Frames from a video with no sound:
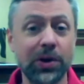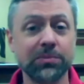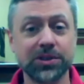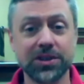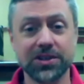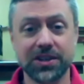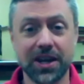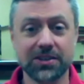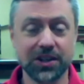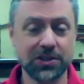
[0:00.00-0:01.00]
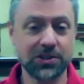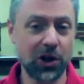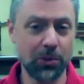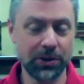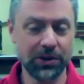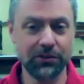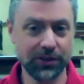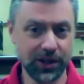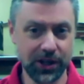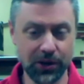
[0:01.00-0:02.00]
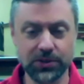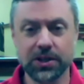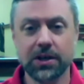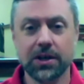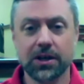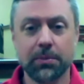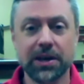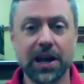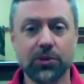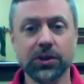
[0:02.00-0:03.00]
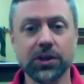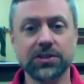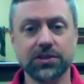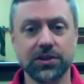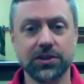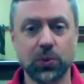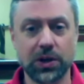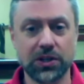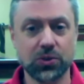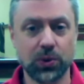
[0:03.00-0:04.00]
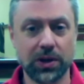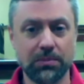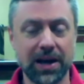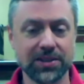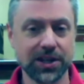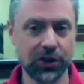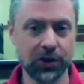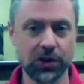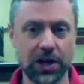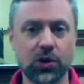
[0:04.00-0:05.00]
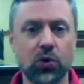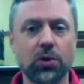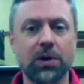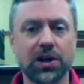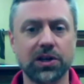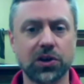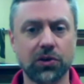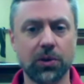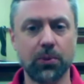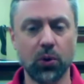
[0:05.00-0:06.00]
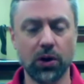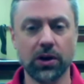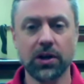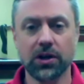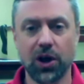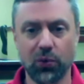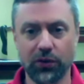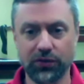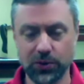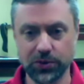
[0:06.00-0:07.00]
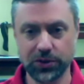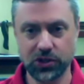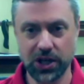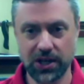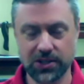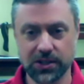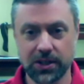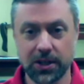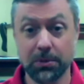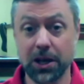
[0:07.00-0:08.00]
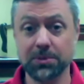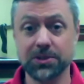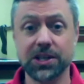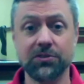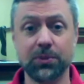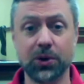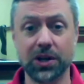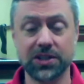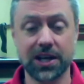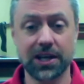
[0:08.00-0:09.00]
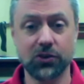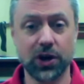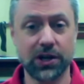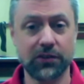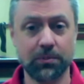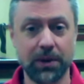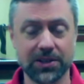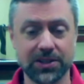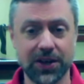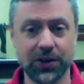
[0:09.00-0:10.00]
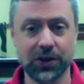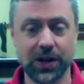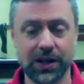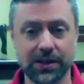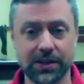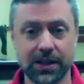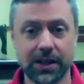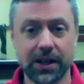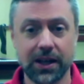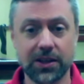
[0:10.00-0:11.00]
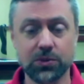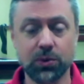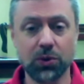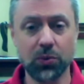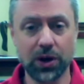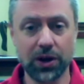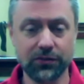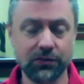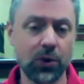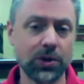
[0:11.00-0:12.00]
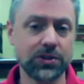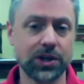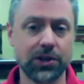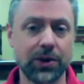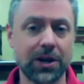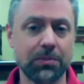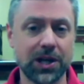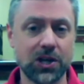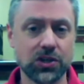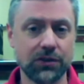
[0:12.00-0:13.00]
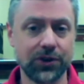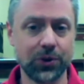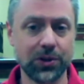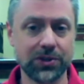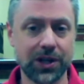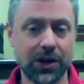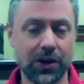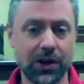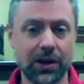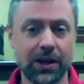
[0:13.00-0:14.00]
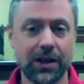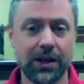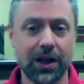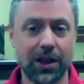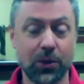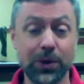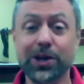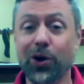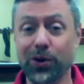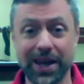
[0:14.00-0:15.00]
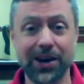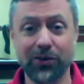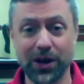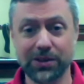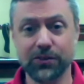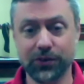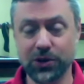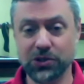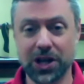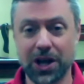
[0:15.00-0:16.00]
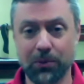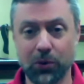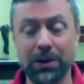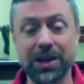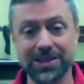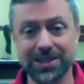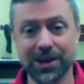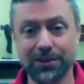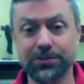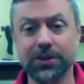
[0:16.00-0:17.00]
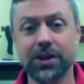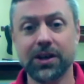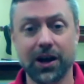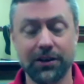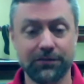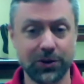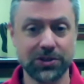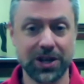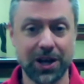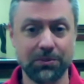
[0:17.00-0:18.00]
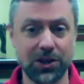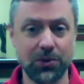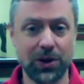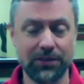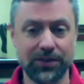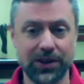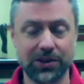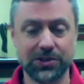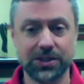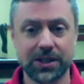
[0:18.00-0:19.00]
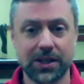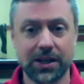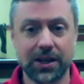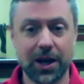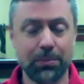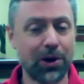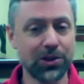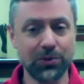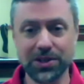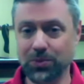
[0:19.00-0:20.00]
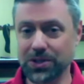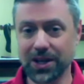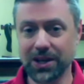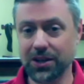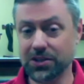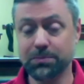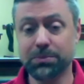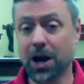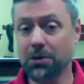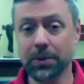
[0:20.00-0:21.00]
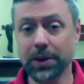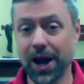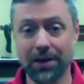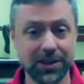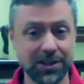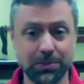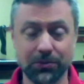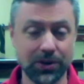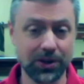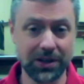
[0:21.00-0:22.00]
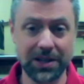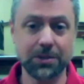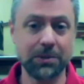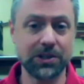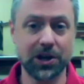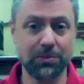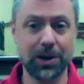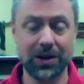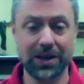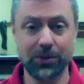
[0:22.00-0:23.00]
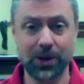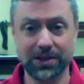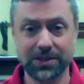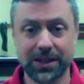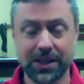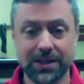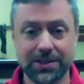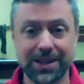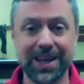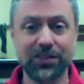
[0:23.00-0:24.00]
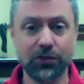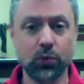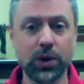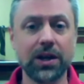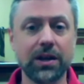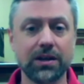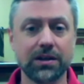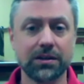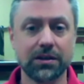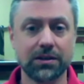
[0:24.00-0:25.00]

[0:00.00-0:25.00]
welcome to this next installment of videos coming out of the release of the 2020 MADD South Carolina Court Monitoring Report called Refusal to Change. My name is Stephen Burt, Executive Director for MADD South Carolina. In this one, we want to focus on the recommendation and focus area that we call Get It Right the First Time, or being tough on first-time DUI offenders. Now, part of the reason we say this is probably obvious, but really needs to be talked about anyways. So if we